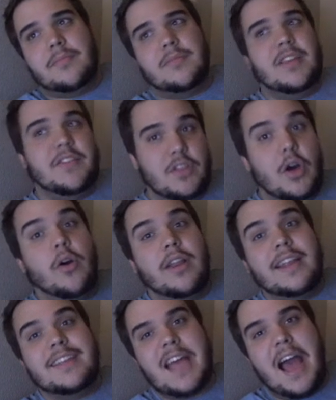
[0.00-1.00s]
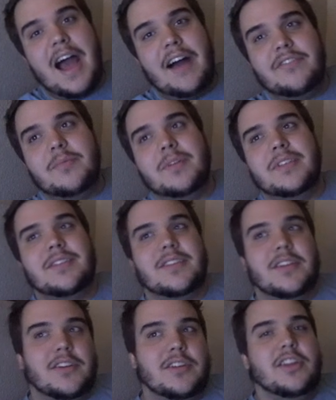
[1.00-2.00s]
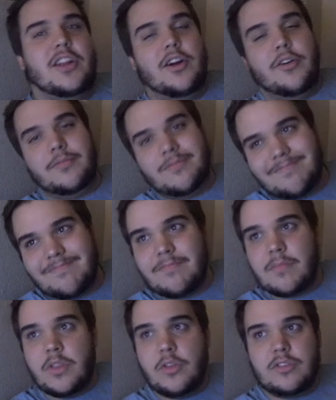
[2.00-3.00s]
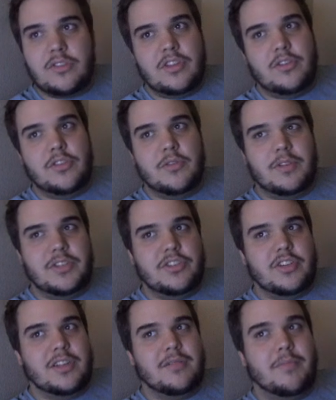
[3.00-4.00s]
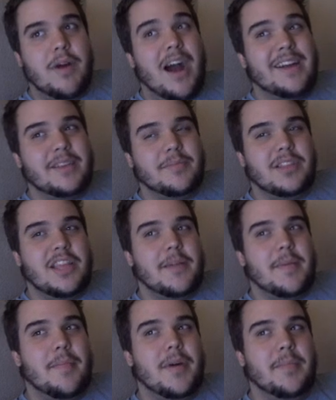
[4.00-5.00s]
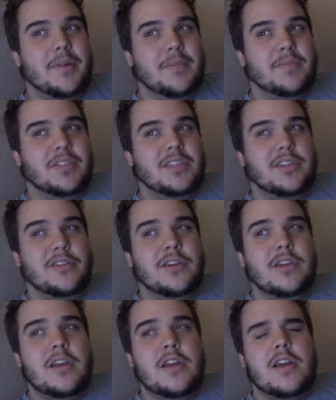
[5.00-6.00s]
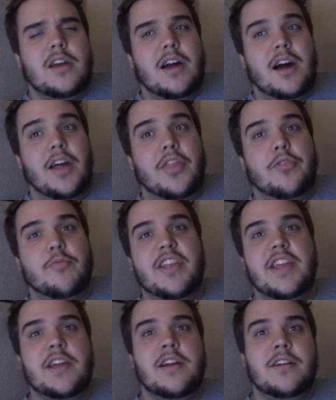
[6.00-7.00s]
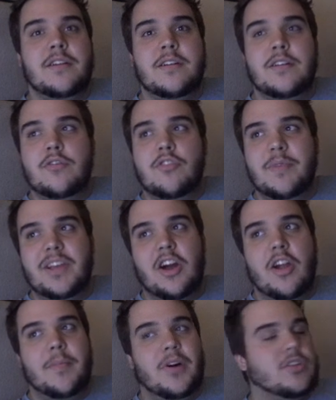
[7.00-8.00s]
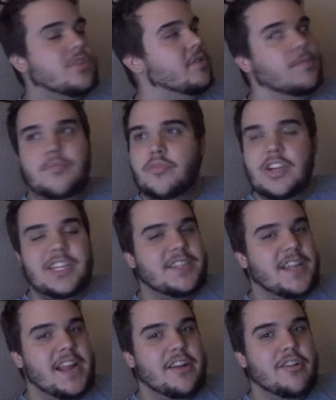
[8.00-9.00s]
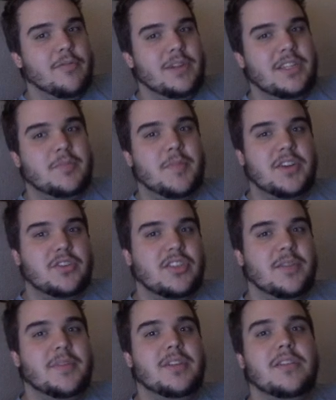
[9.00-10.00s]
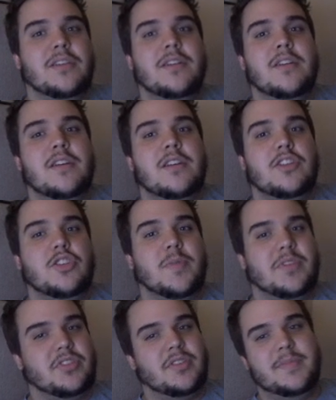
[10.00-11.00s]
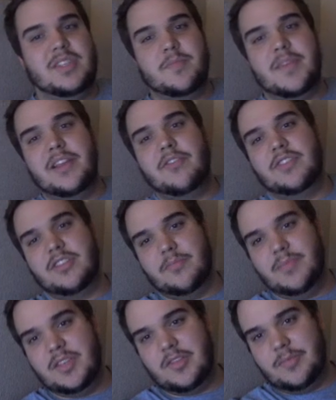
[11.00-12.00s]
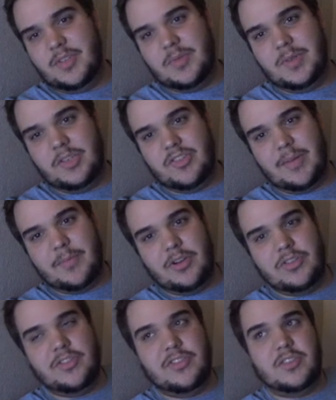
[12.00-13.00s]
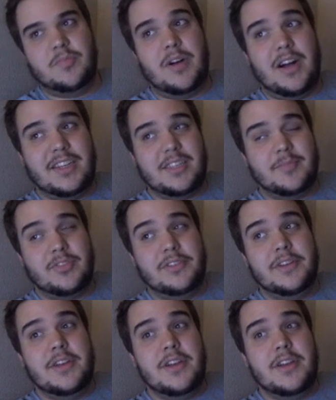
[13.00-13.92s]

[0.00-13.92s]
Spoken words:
Even though it is halved, but still, you know, those are the only ones you could possibly think about bumping up to 2. 3, Ruby Carbuncle, pretty standard. When it's special summoned, you special summon as many Crystal Beasts from your spell and trap card zones as possible.